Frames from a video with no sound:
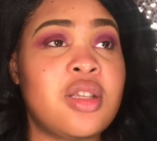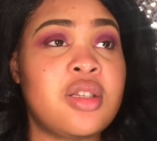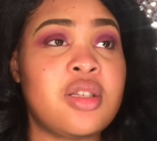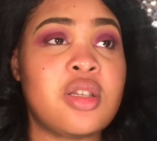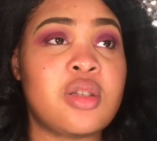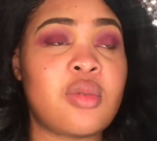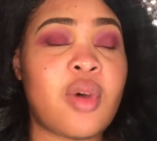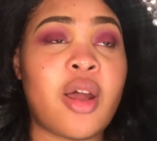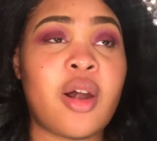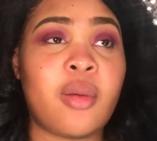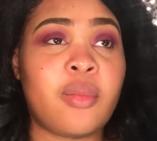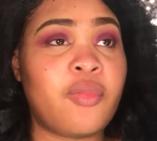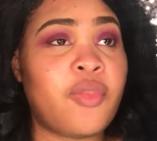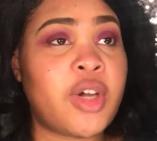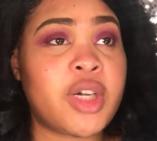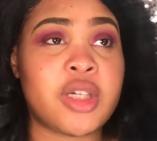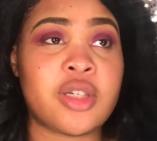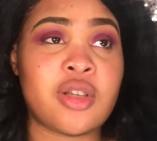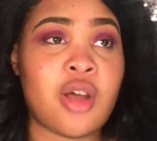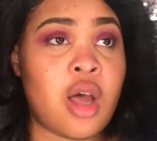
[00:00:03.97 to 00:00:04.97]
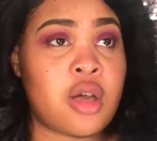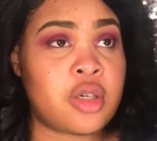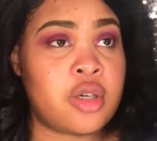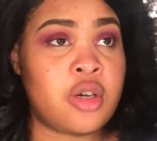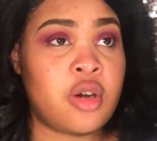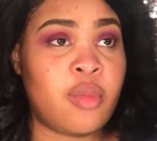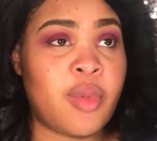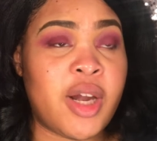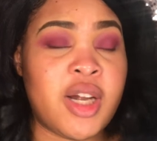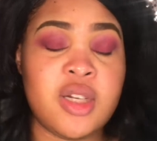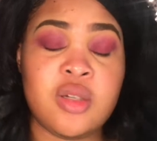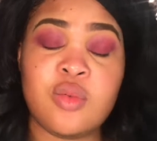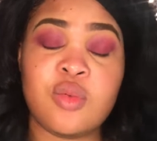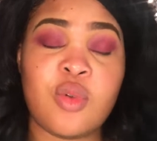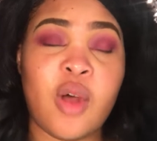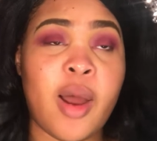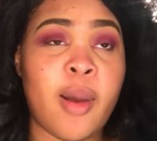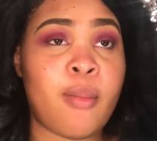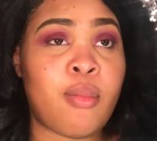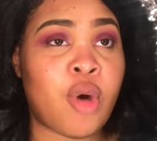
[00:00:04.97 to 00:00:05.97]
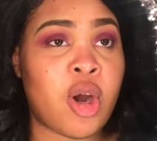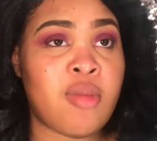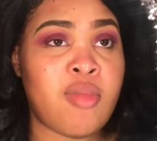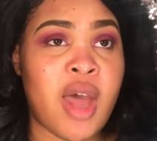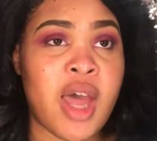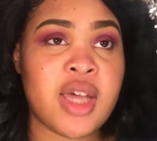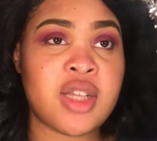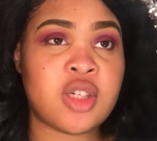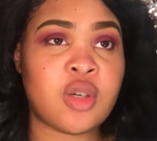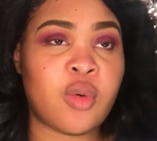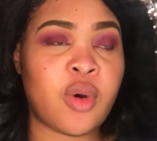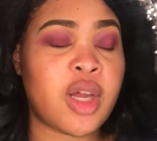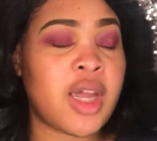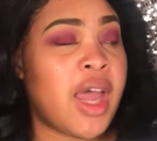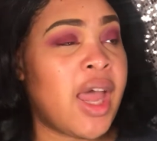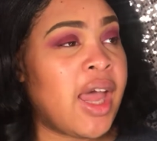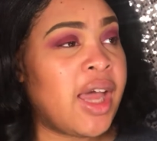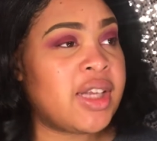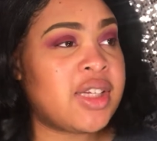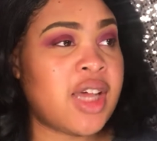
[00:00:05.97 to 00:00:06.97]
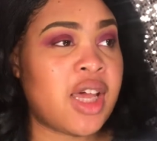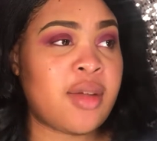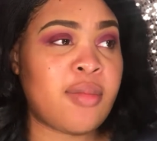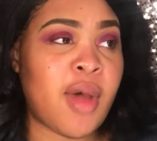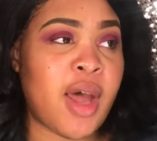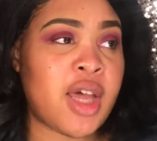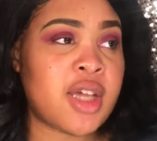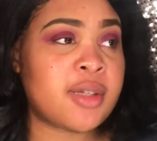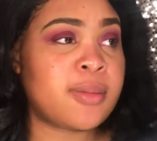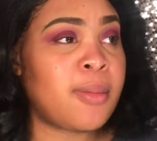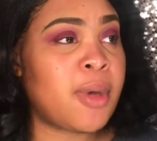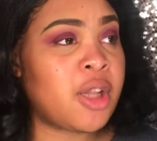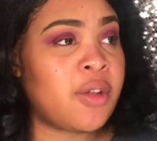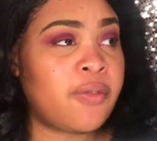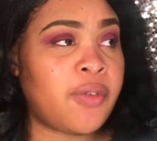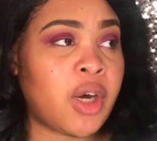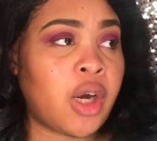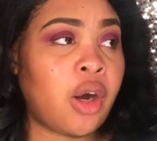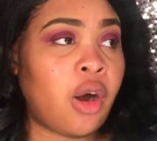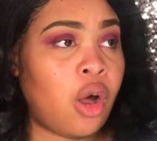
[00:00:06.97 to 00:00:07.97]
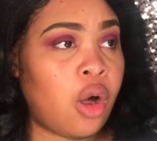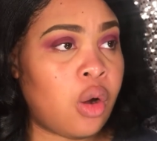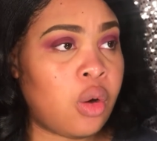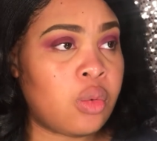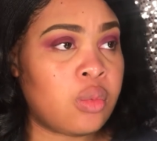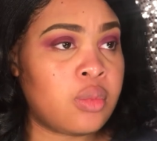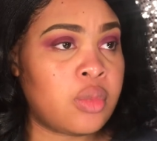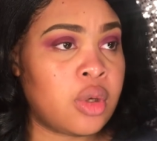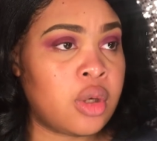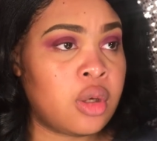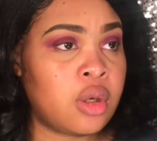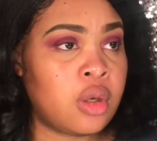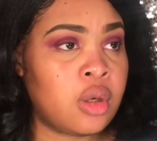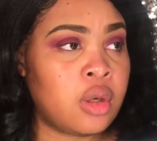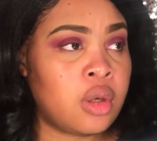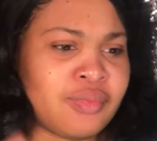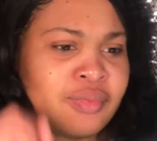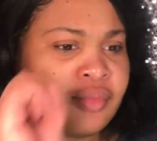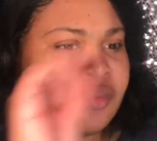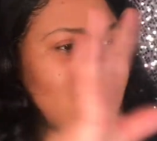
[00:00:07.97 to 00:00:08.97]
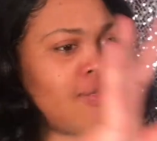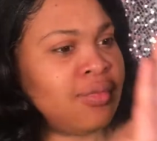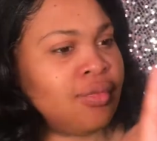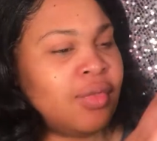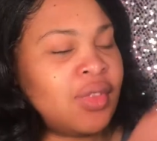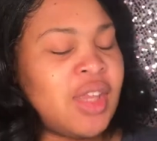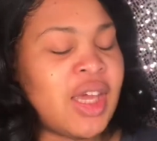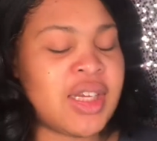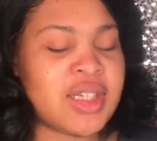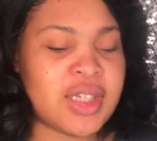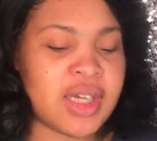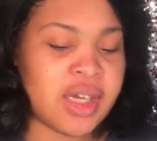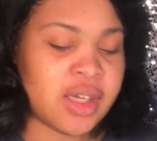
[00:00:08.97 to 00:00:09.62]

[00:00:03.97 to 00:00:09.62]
This is why I don't fucking talk to nobody. This is why I bring my ass to work and take my ass motherfucking home. That's